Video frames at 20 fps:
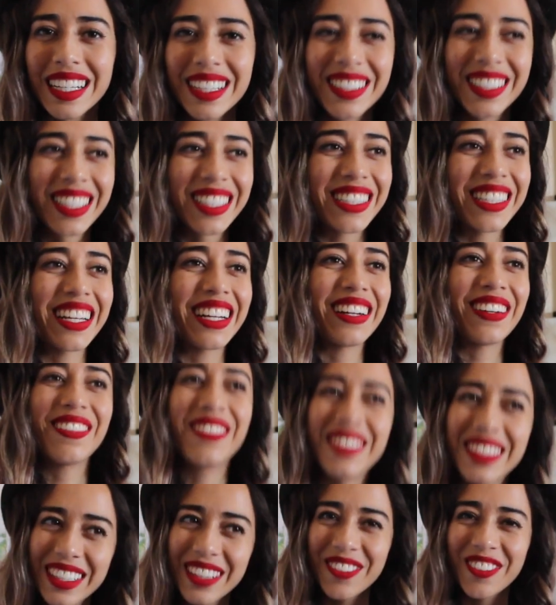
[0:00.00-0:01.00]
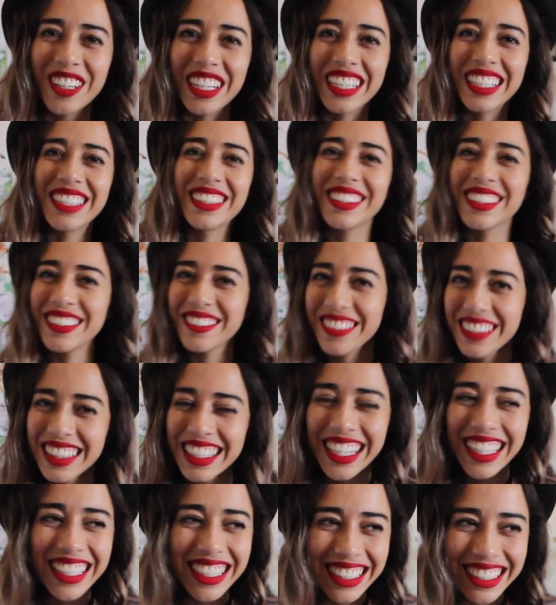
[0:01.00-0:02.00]
It's just like different, and I was like, what
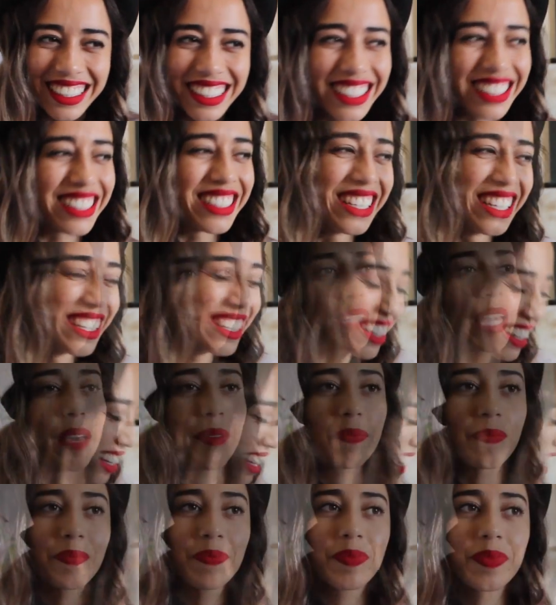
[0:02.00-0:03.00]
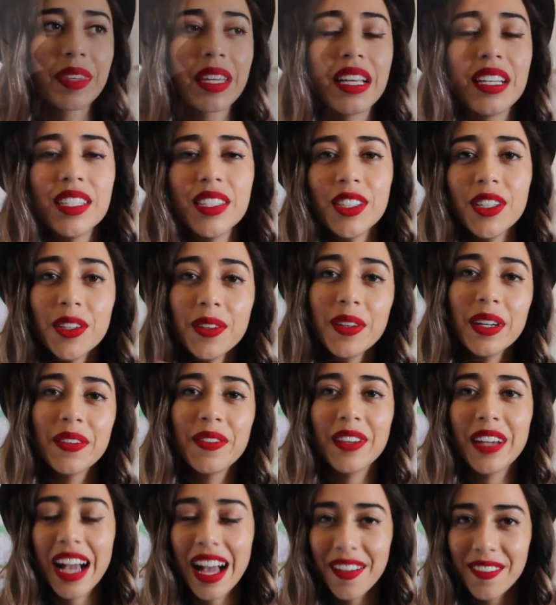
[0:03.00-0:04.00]
the heck is this? So
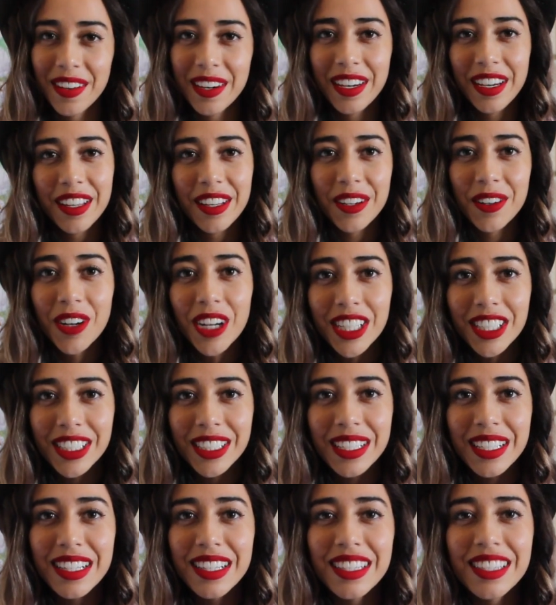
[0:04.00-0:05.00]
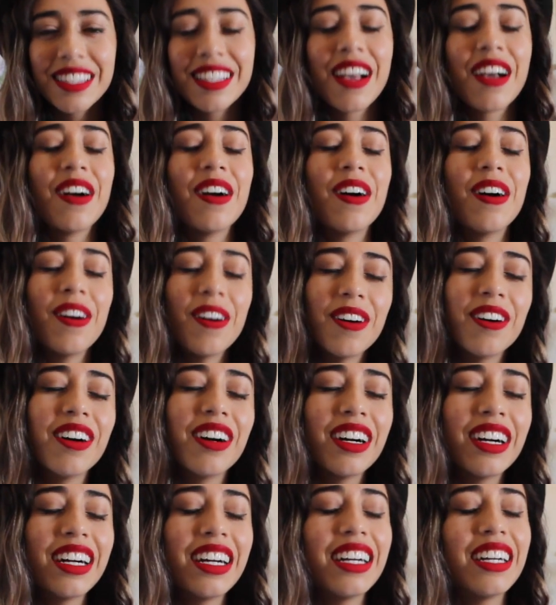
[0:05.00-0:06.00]
if you have any other questions,
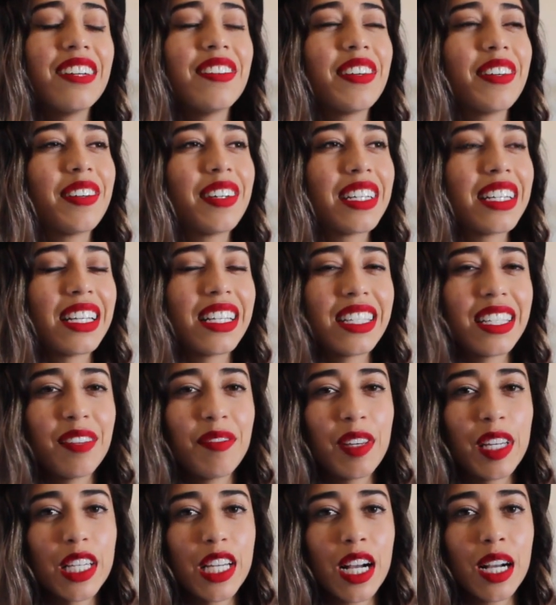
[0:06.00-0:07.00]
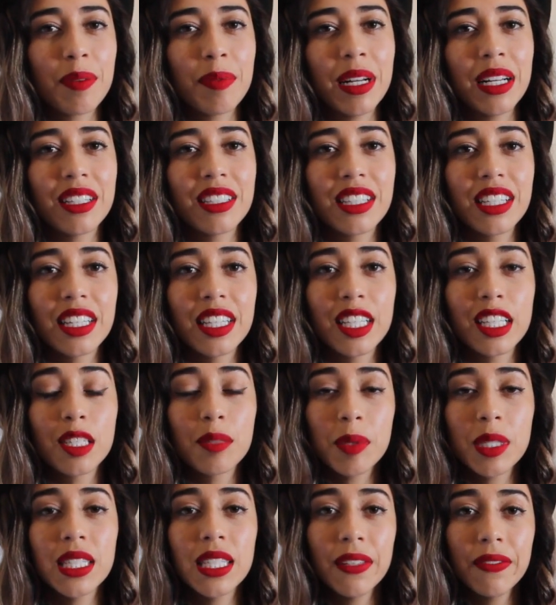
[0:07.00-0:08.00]
or if you want to see me talk about something
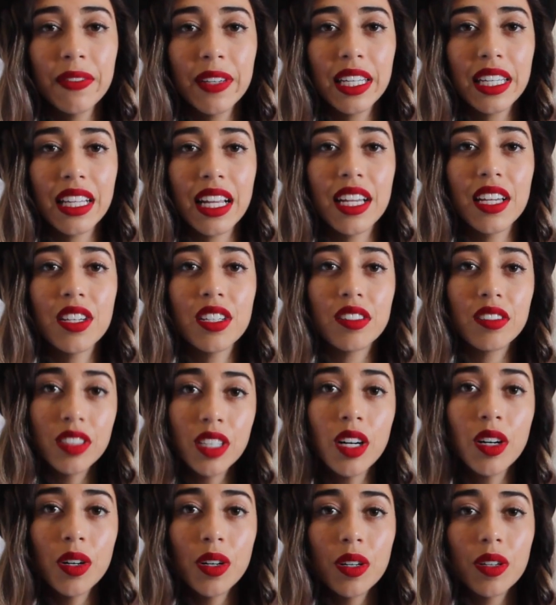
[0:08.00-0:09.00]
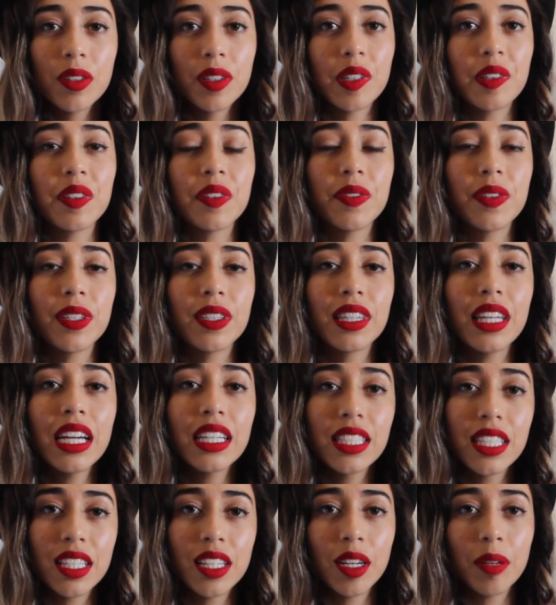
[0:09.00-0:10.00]
specific that you don't know, or if you'd
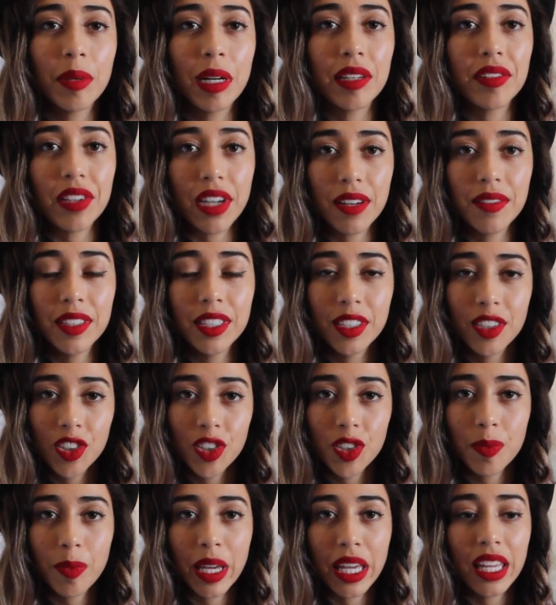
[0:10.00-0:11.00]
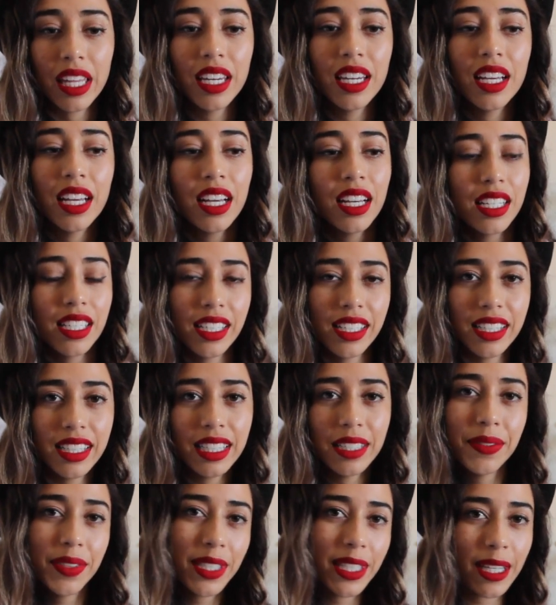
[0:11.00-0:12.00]
like to know about traveling to Japan, just
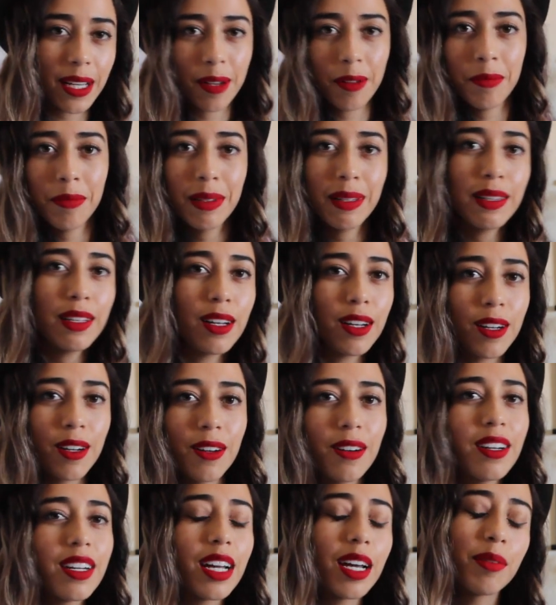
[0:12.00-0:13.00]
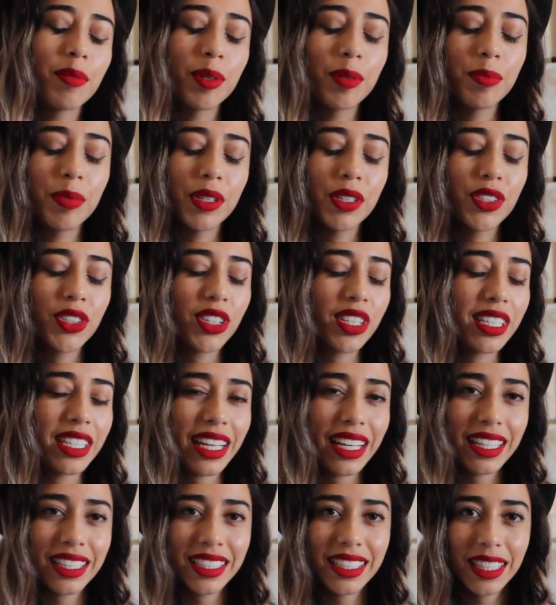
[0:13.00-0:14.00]
leave it down below and I will be sure
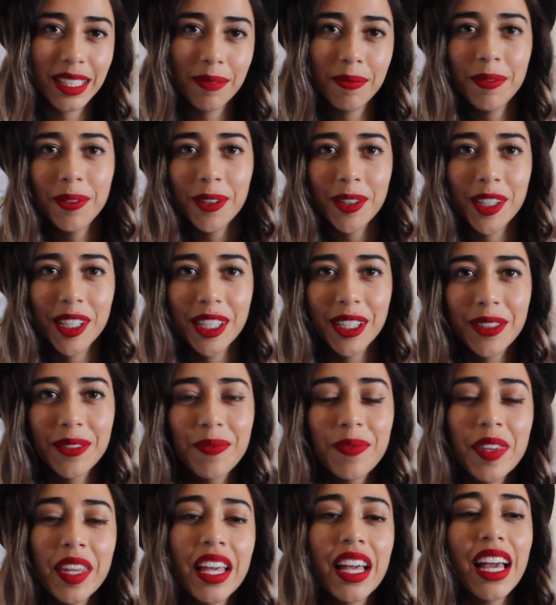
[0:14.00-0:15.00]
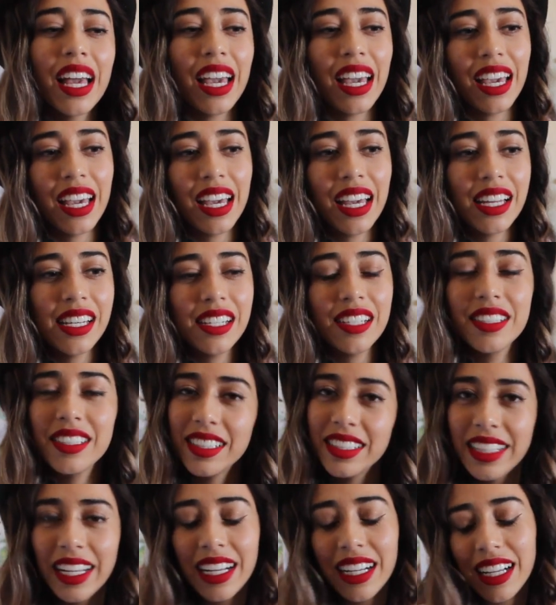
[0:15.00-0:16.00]
to answer them for you. And
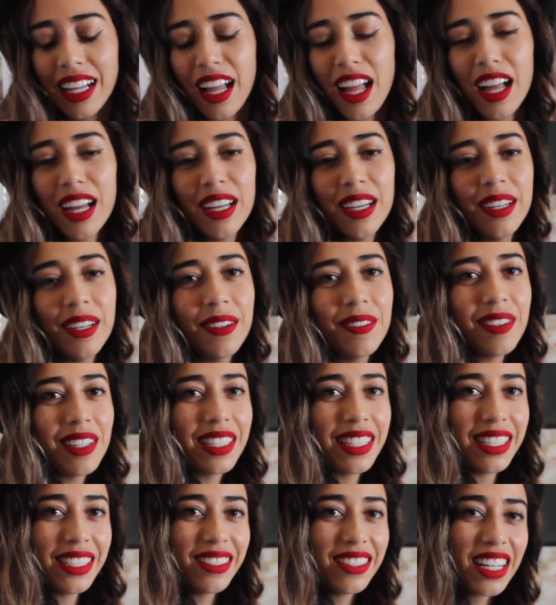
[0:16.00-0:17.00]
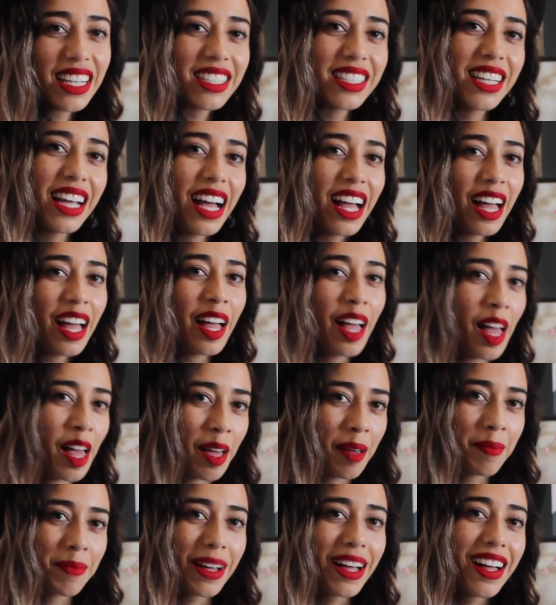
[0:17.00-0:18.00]
other than that, I will see you next
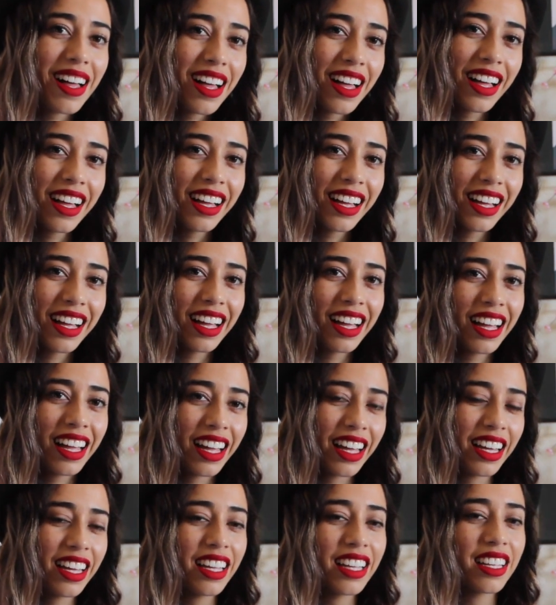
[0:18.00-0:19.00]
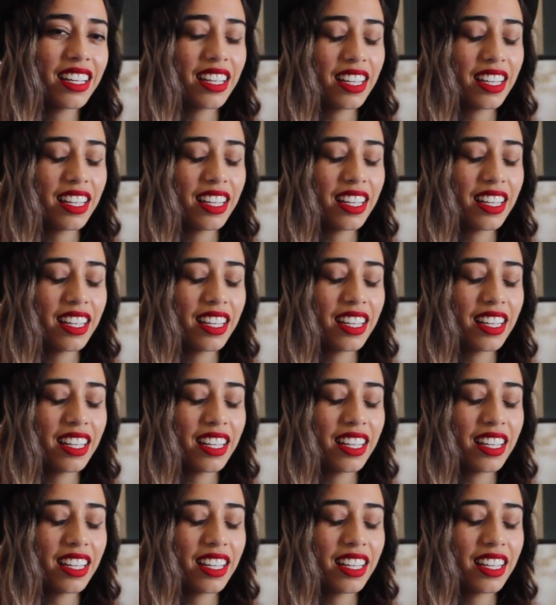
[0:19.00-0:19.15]
time. Bye!